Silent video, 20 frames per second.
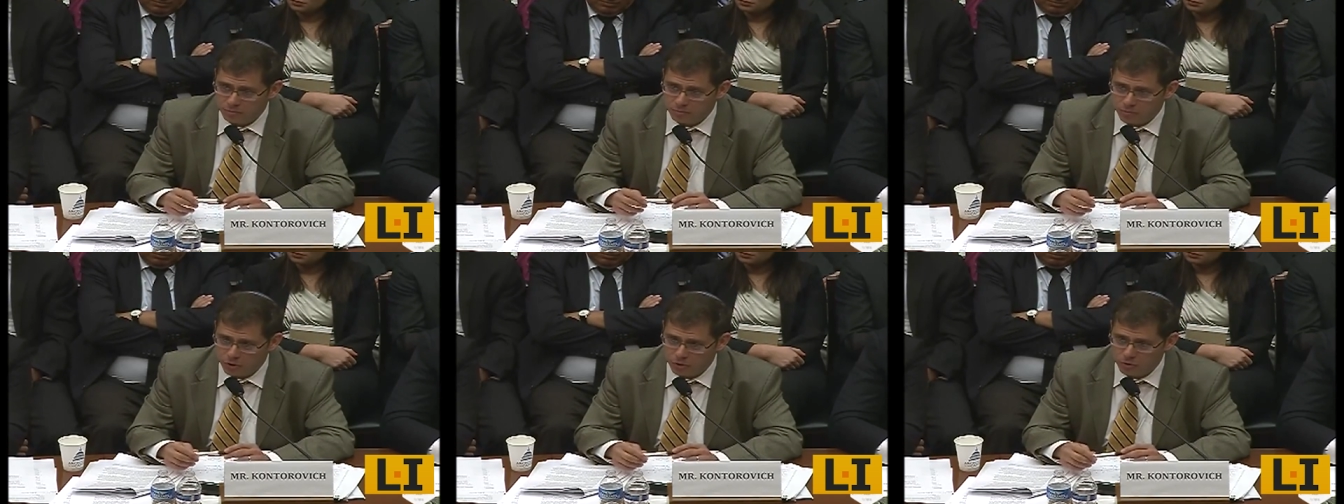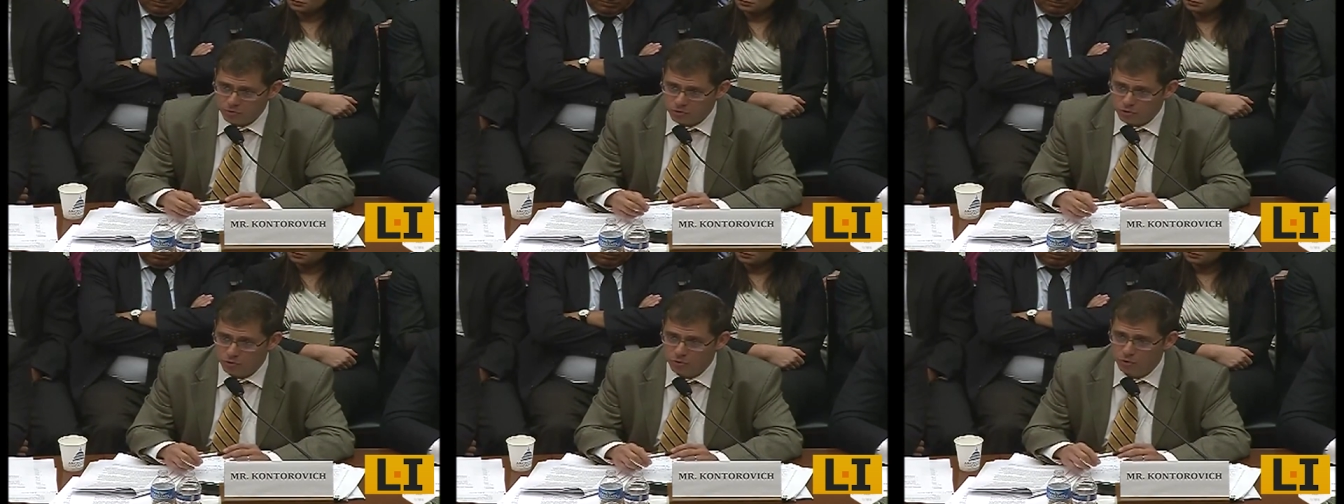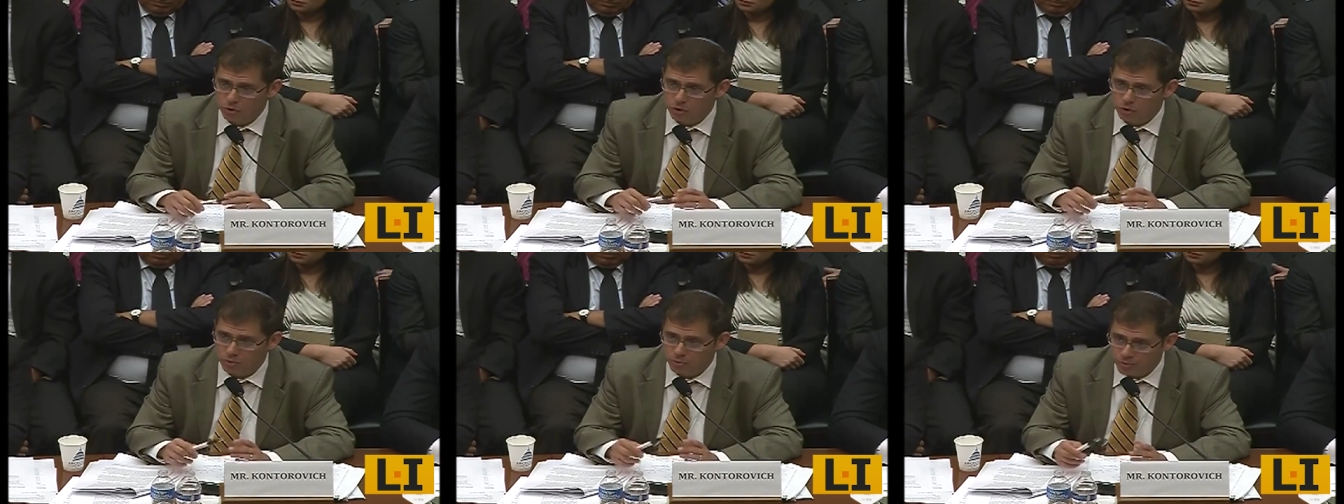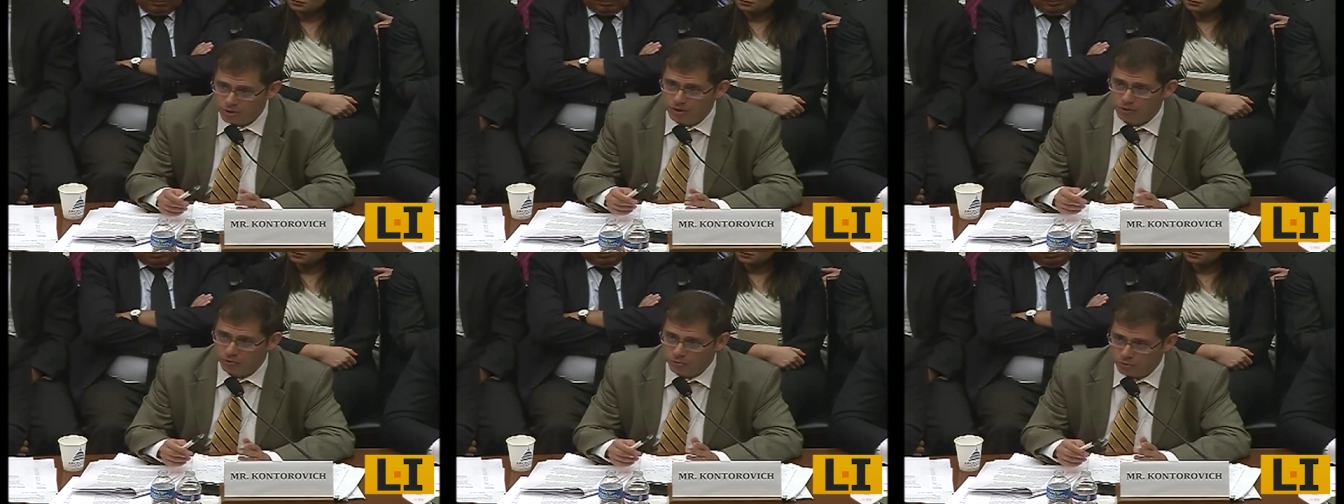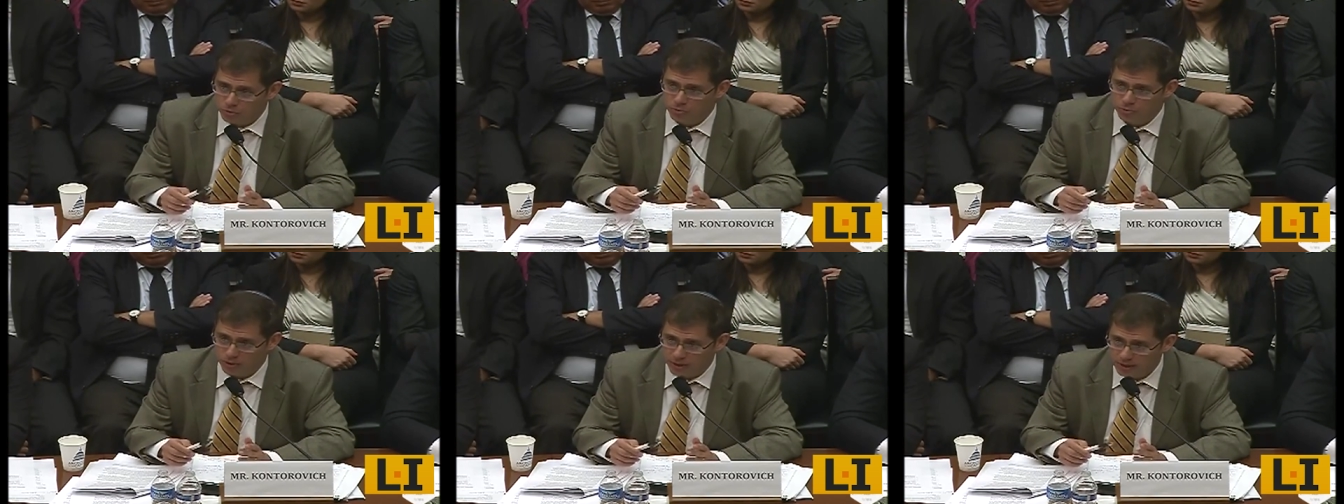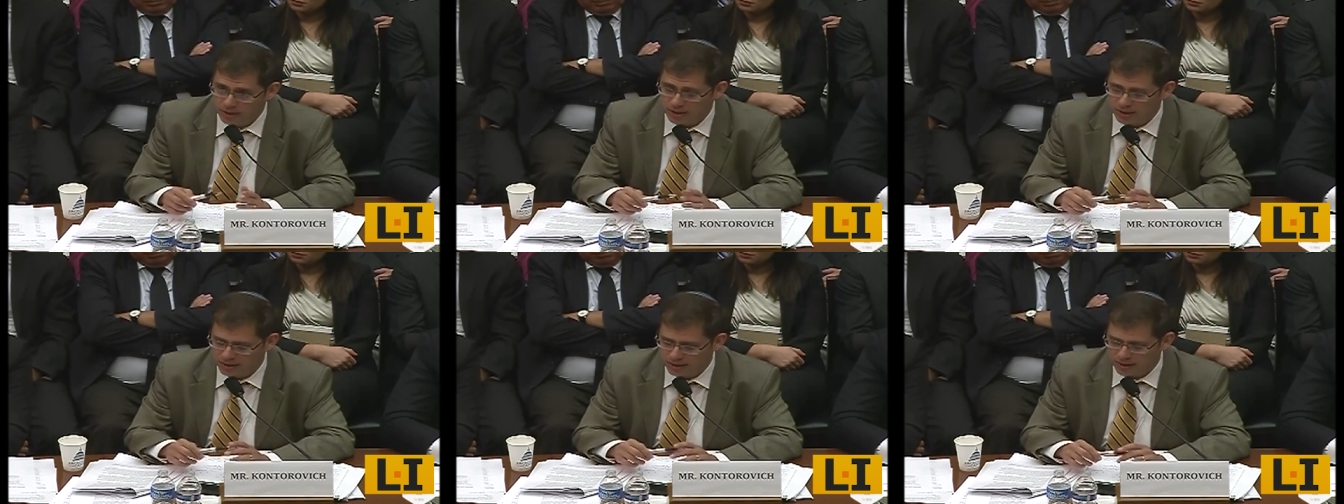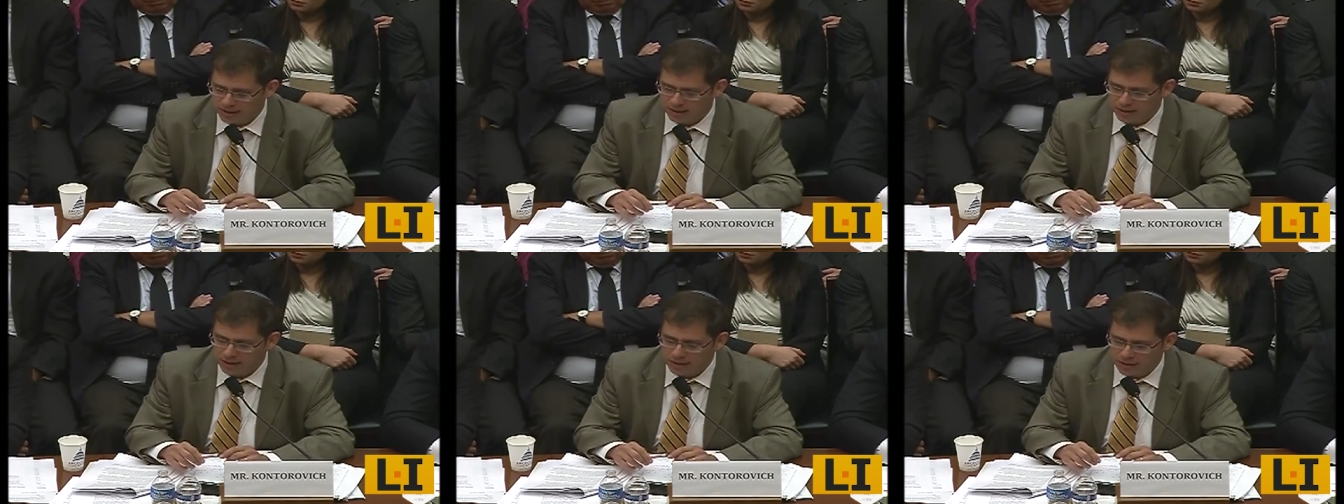pose a, a, real threat
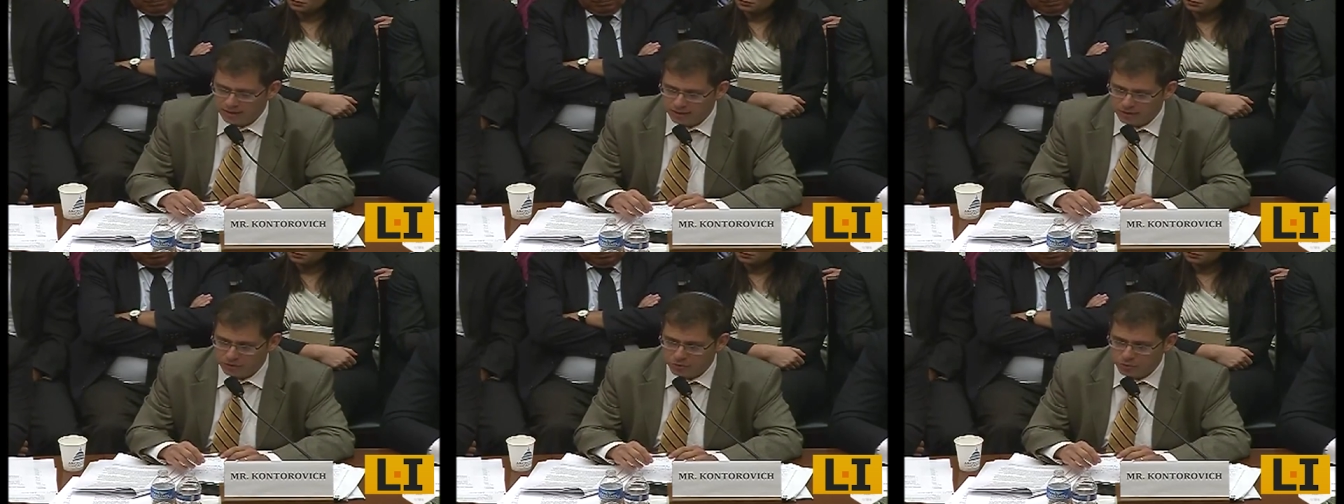uh,